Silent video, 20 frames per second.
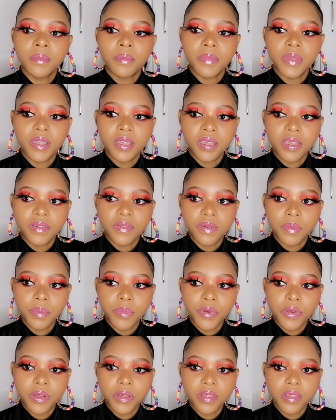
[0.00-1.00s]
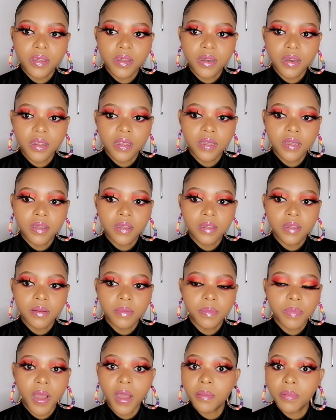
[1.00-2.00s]
me giving birth in
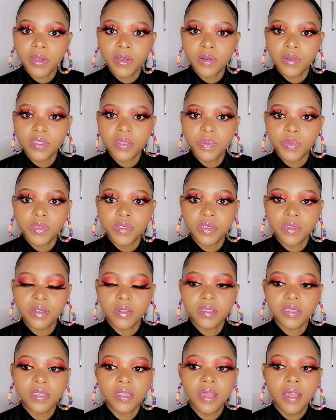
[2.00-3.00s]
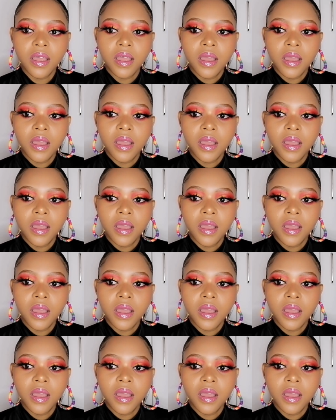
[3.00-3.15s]
a public hospitals.